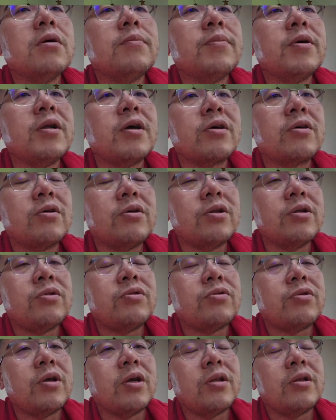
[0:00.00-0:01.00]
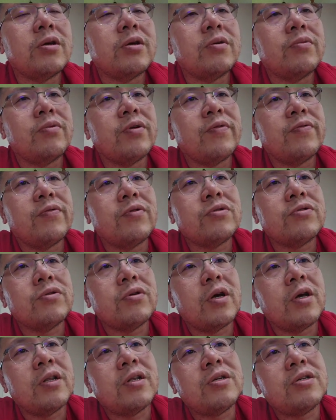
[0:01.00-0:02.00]
but I got it together with also
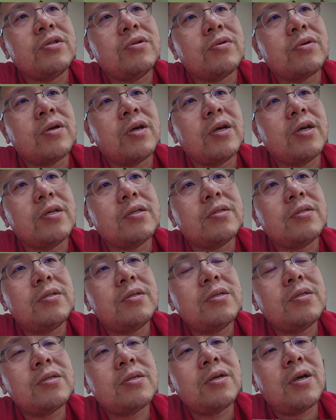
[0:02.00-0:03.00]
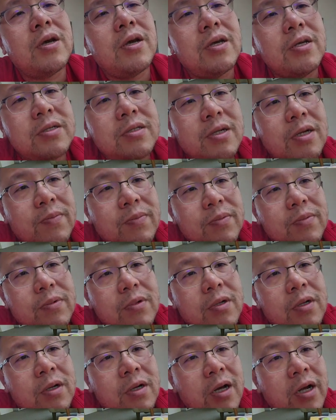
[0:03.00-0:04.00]
additional case. This case that
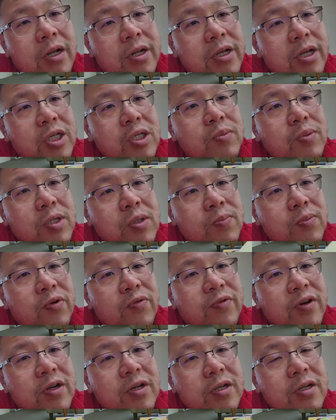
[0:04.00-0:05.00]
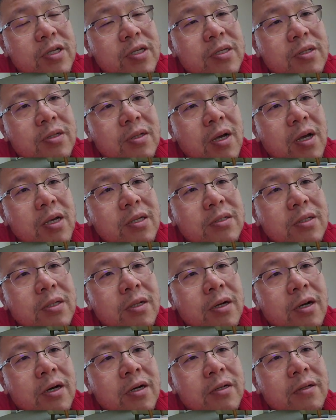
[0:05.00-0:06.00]
AliExpress provided is nice and
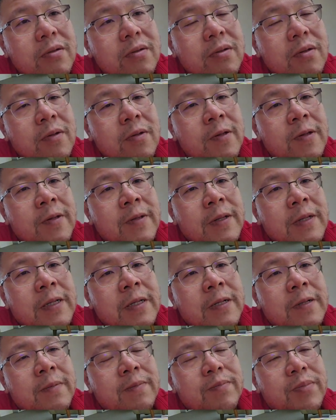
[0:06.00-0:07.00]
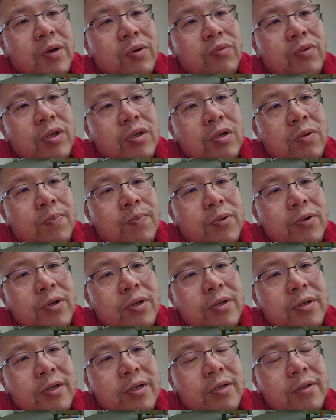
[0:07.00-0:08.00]
hard, but when you put
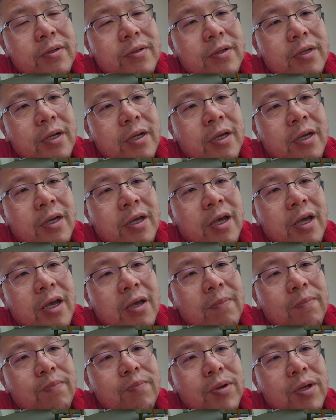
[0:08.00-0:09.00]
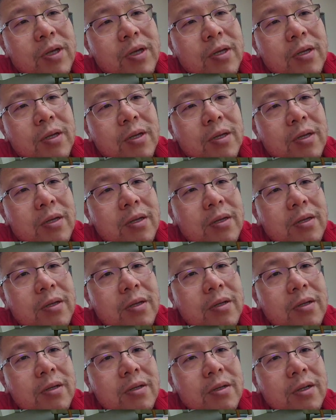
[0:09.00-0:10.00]
it in, it can be
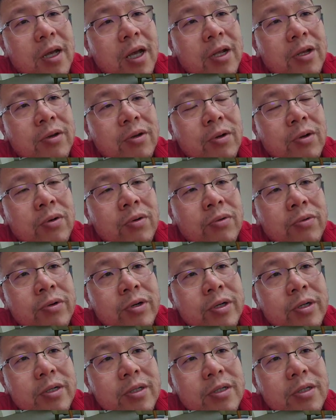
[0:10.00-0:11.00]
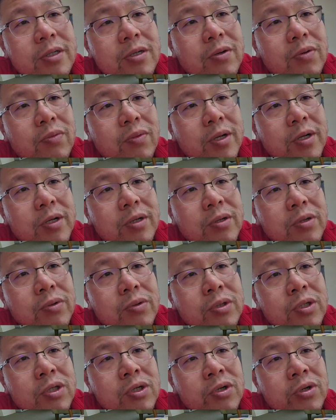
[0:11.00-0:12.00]
at your risk whether
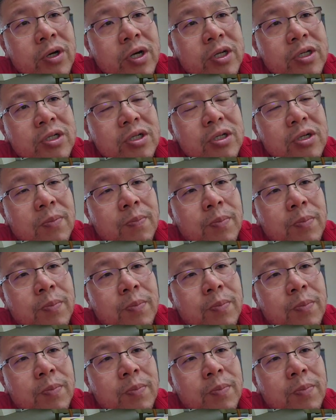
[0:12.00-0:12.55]
you scratch the